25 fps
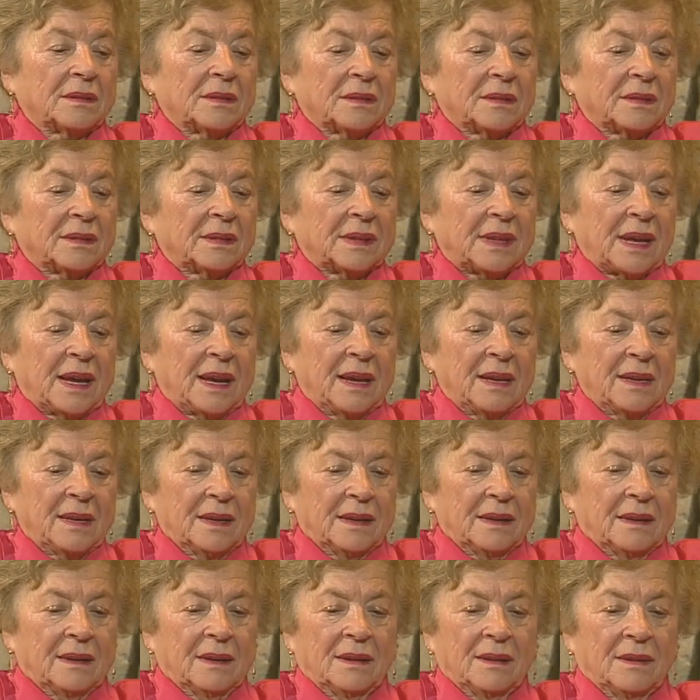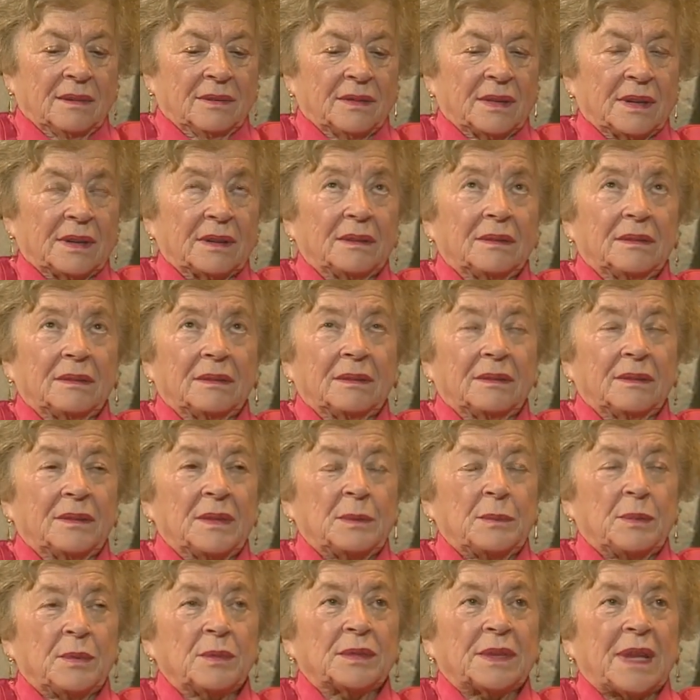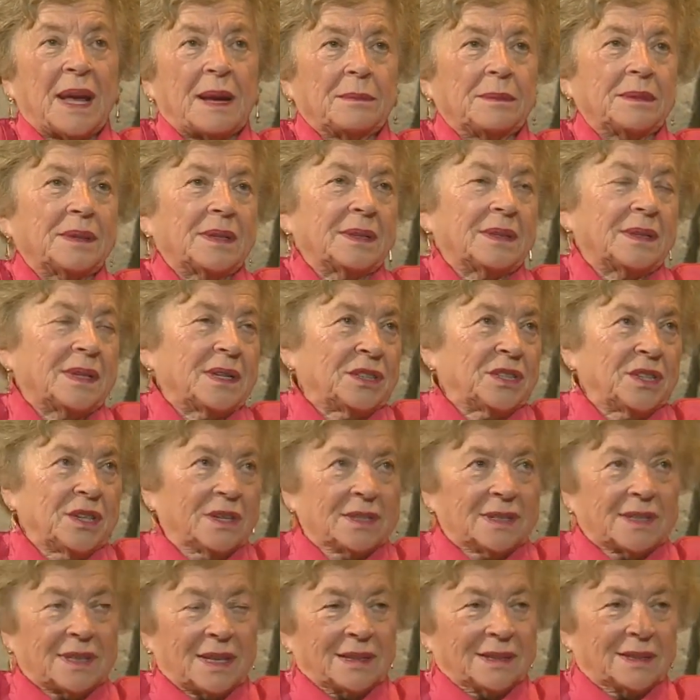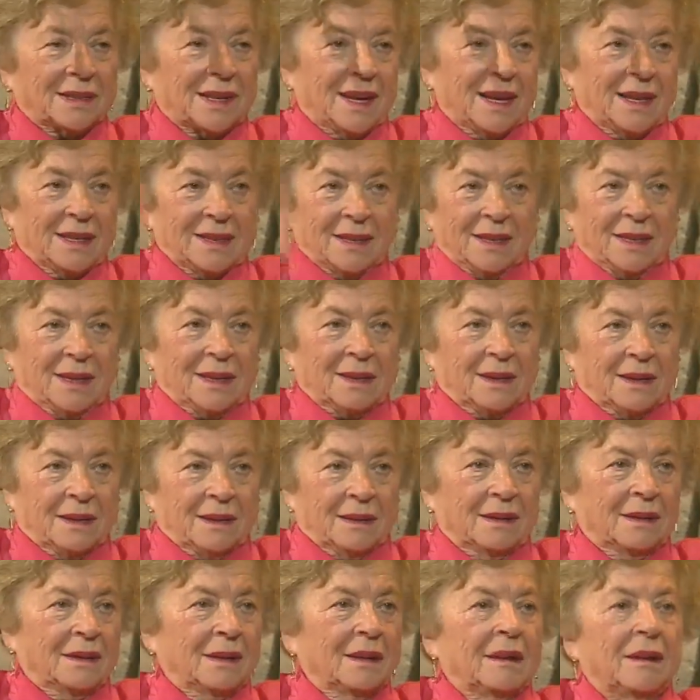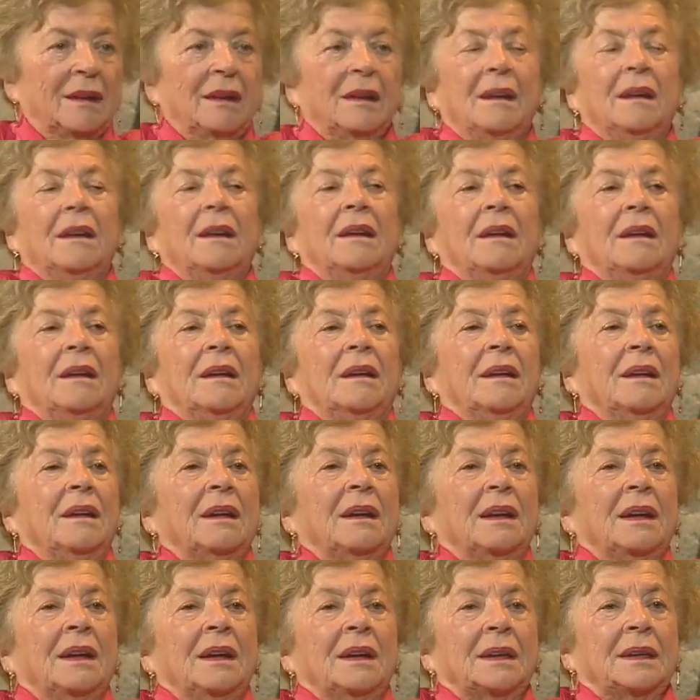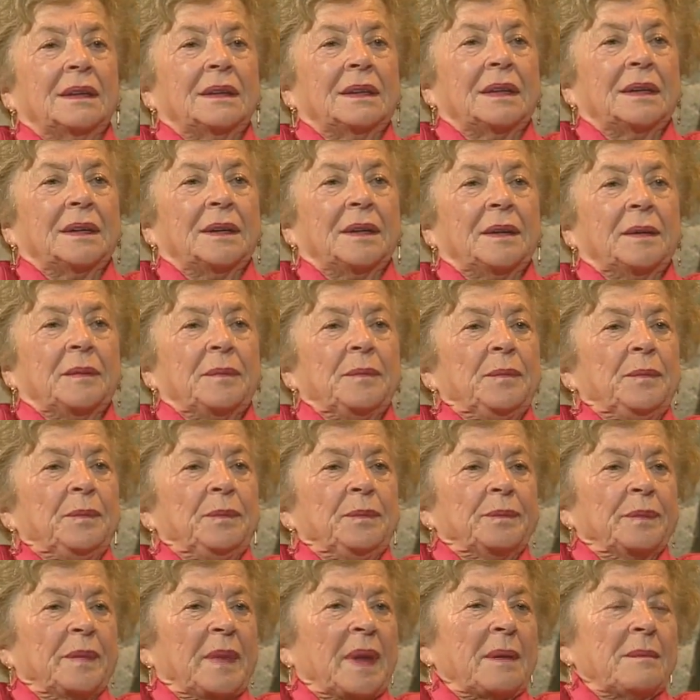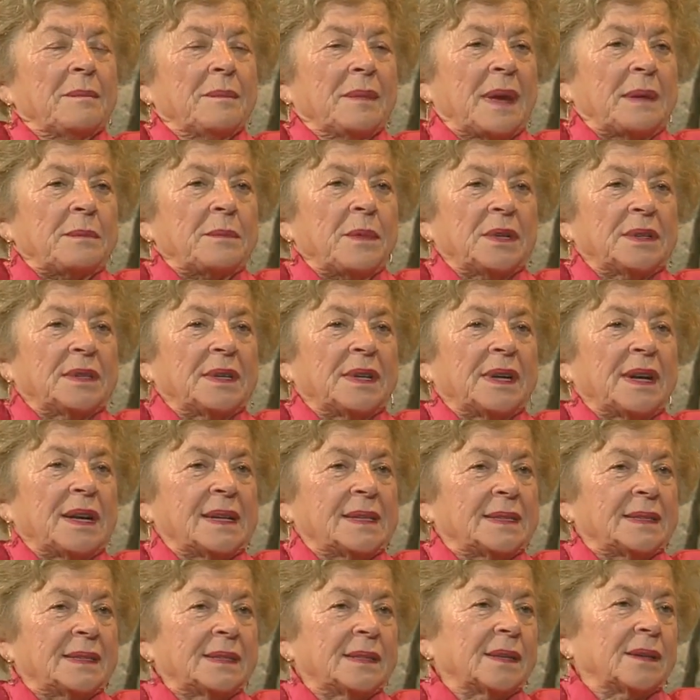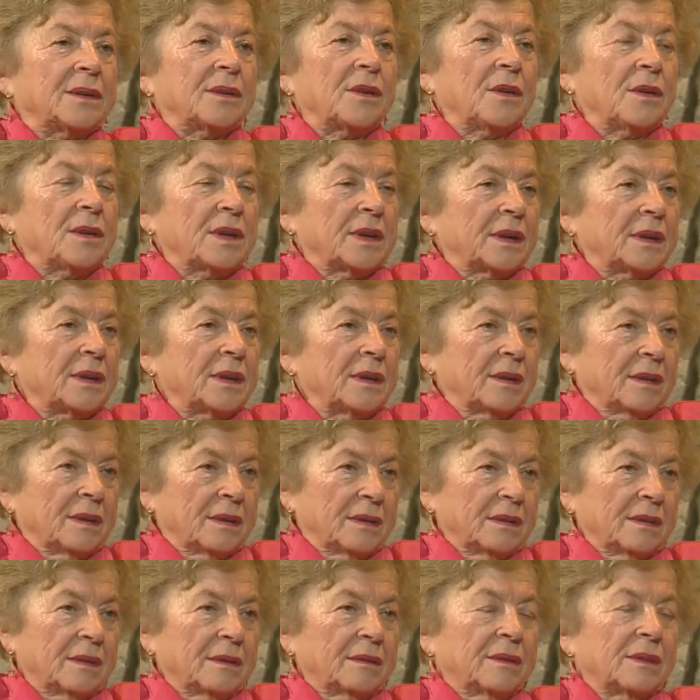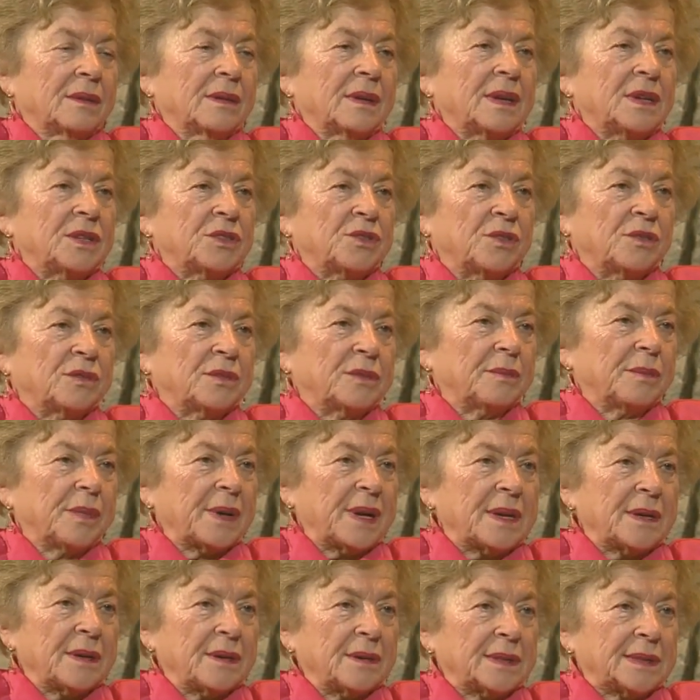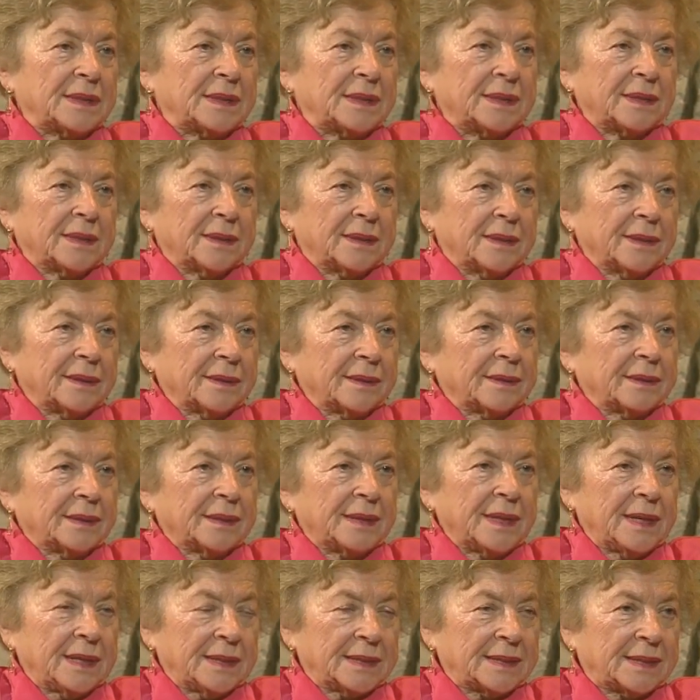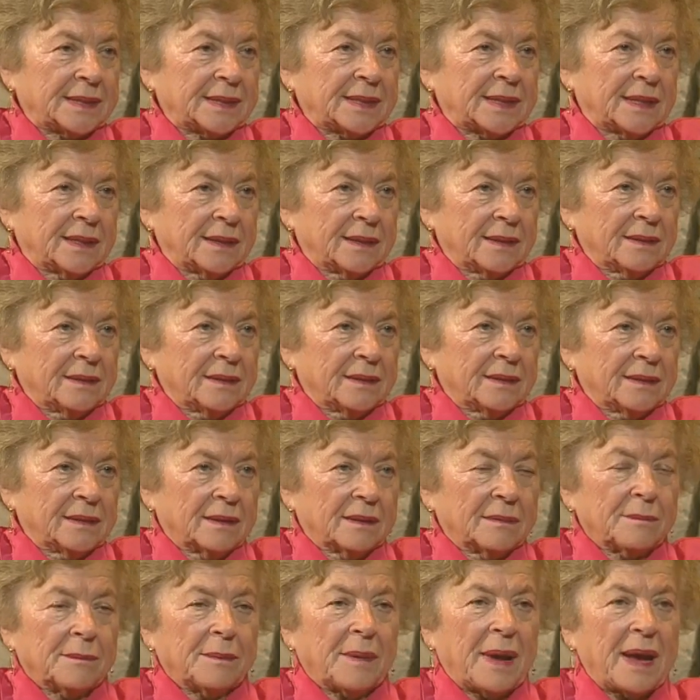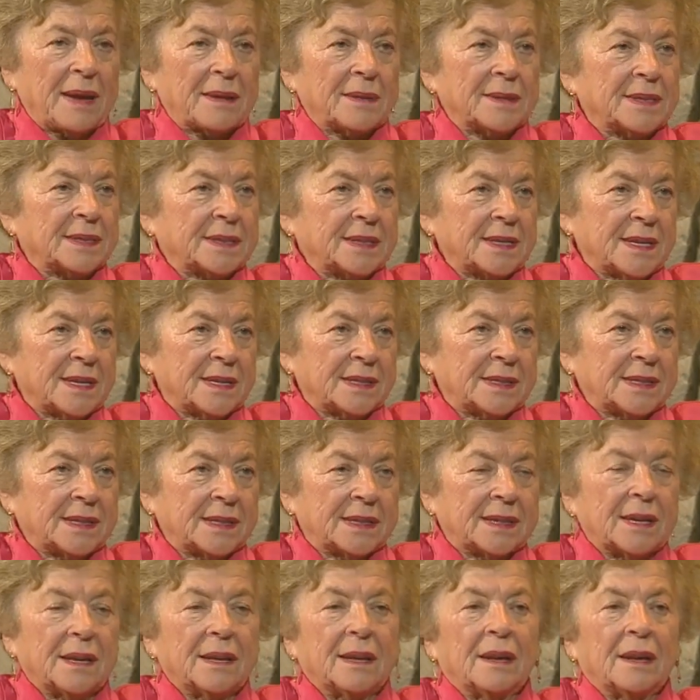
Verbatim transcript: they, when we put up the dishes on the attic, and um, my mother asked the guy, uh, he should bring us uh, yeast, buy us yeast.